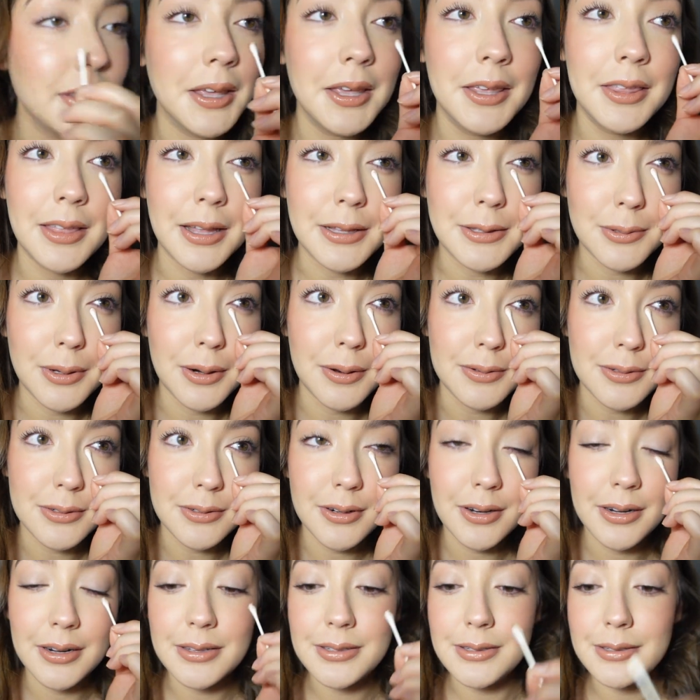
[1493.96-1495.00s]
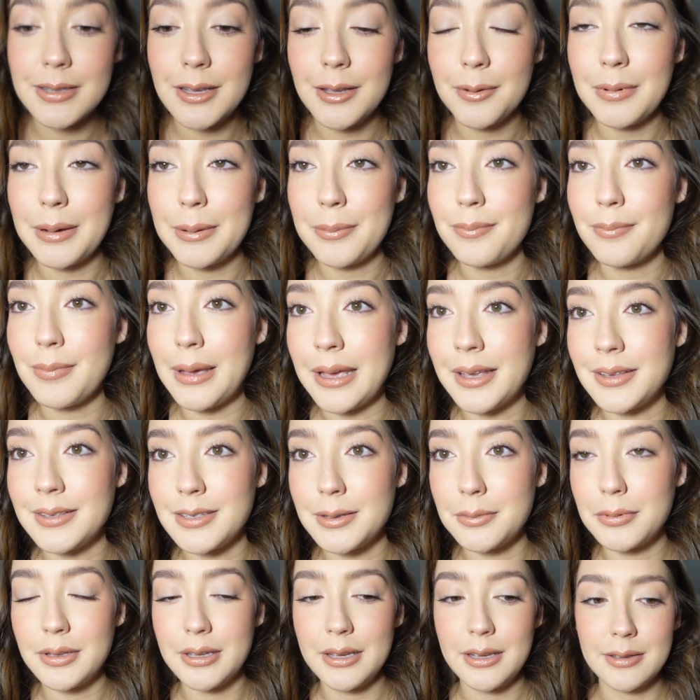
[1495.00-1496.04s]
that's what I was trying to tell my, my
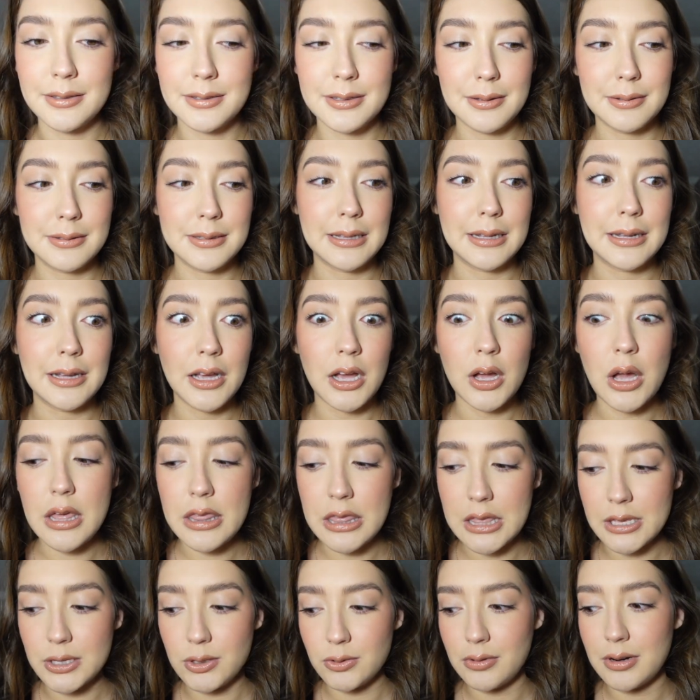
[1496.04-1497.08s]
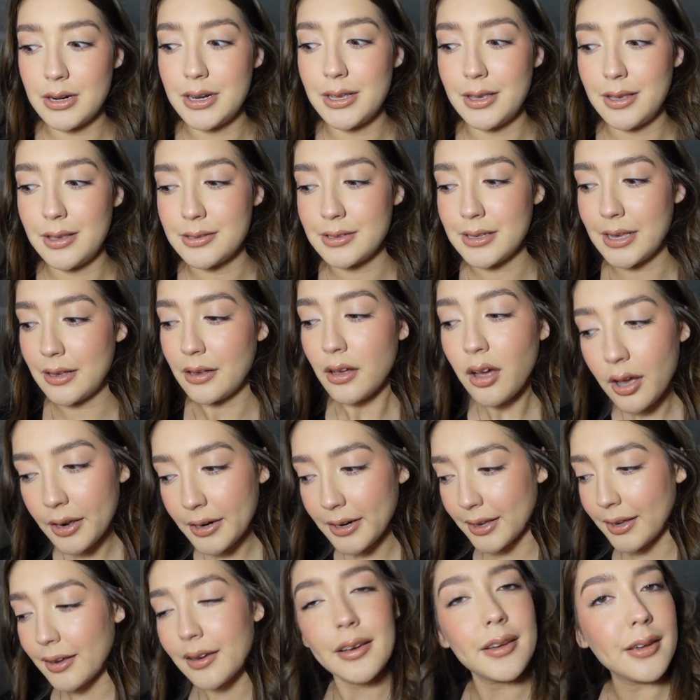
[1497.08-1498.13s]
siblings. I was like, this wedding is
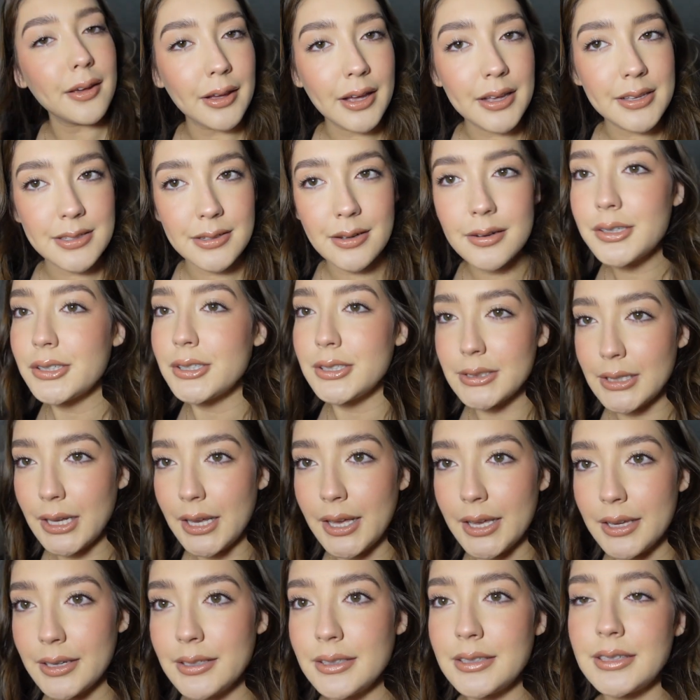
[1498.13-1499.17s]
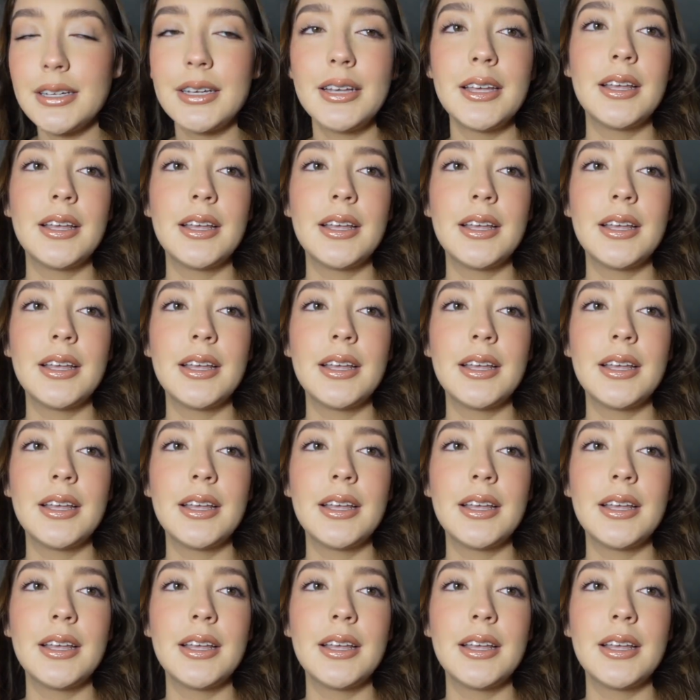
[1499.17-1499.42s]
iconic. You guys don't understand.